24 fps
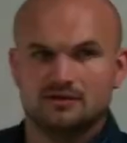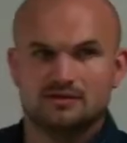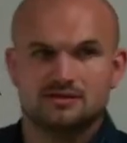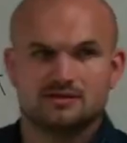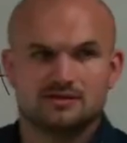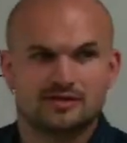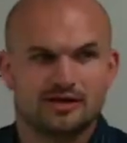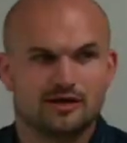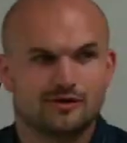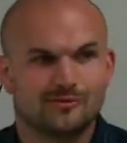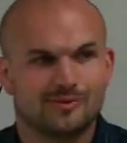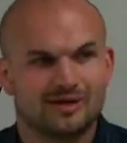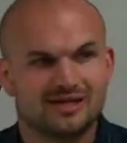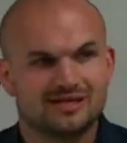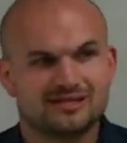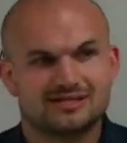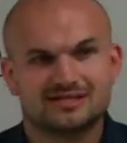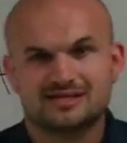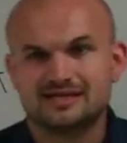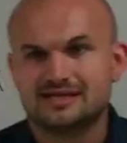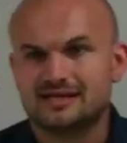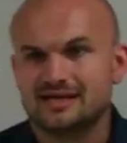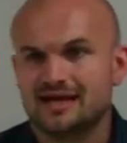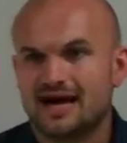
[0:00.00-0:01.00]
Does everybody
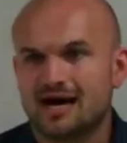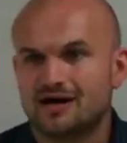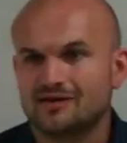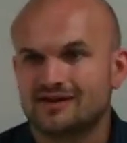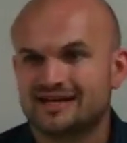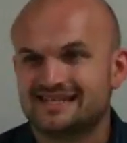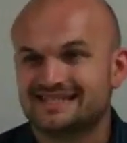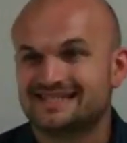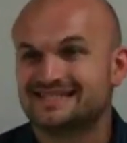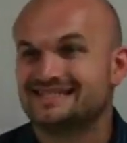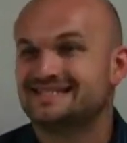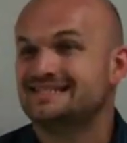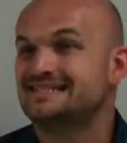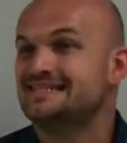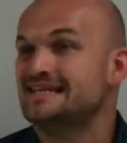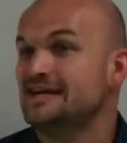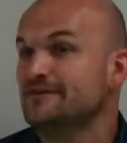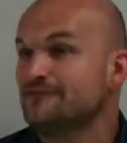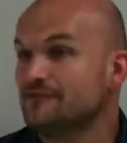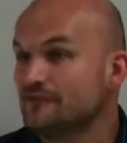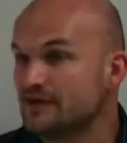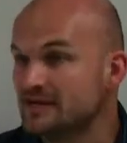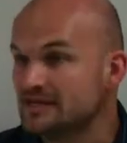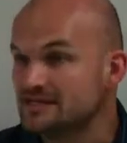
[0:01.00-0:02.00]
see how that's
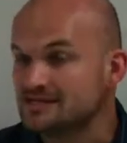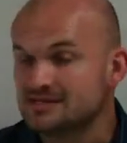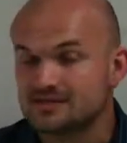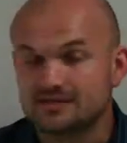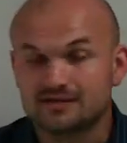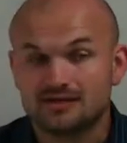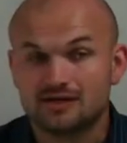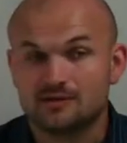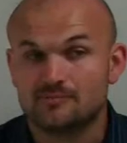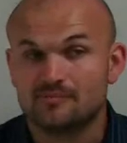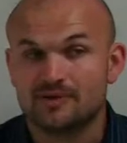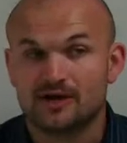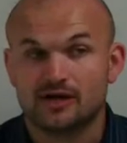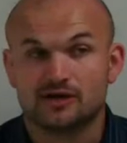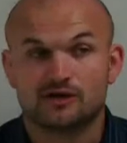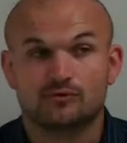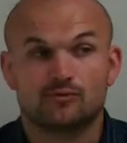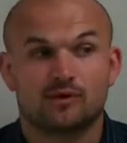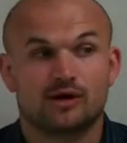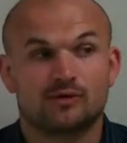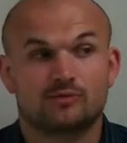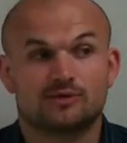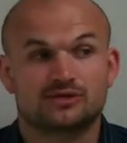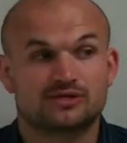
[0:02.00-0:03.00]
different compared to
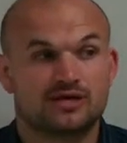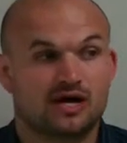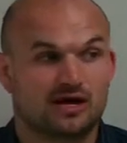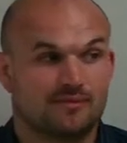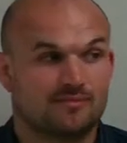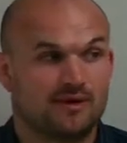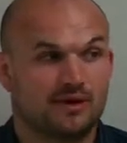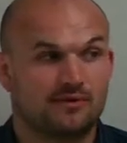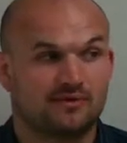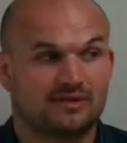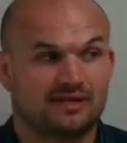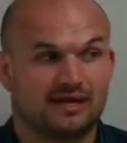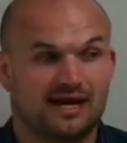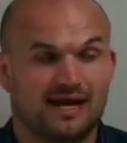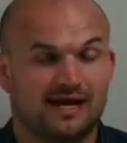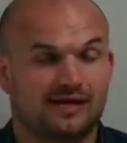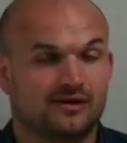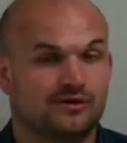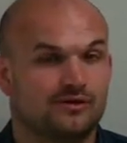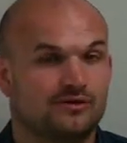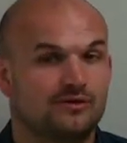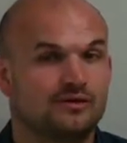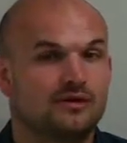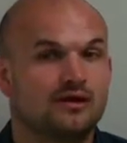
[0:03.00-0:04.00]
what we're talking about with an
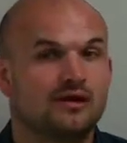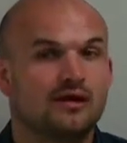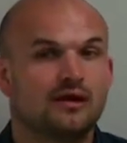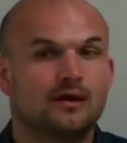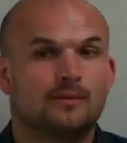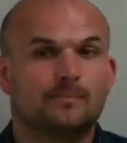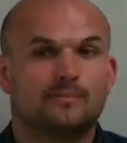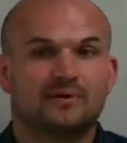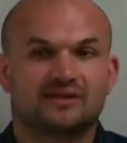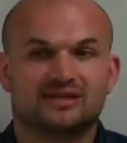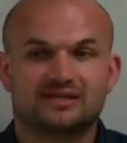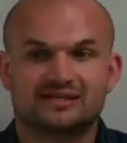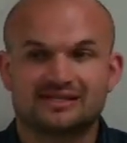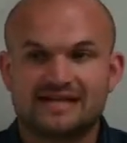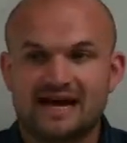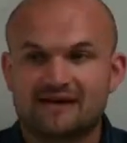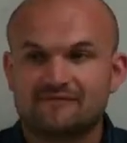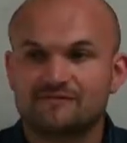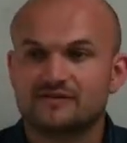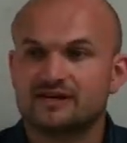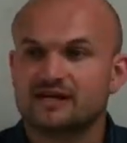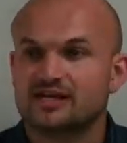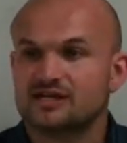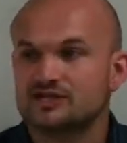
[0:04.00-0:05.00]
angle, but the
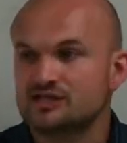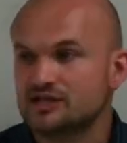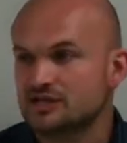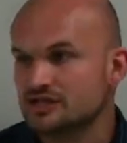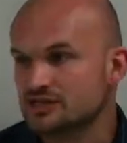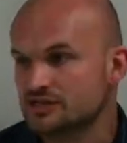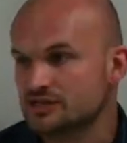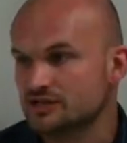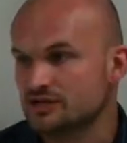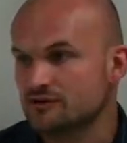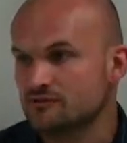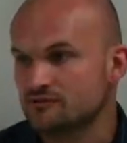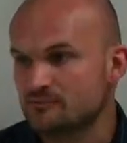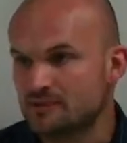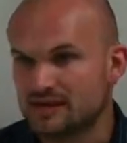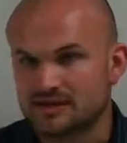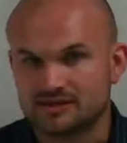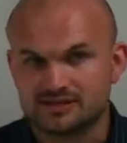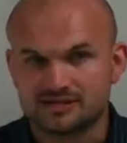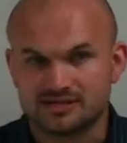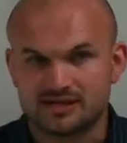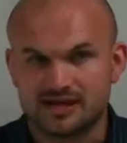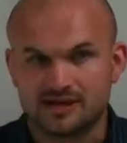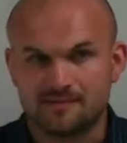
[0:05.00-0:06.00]
definition is going to remain
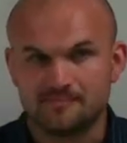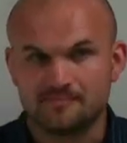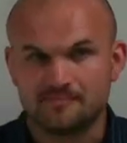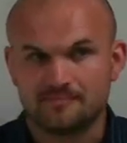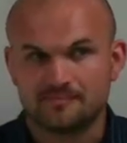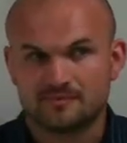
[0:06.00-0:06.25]
the same?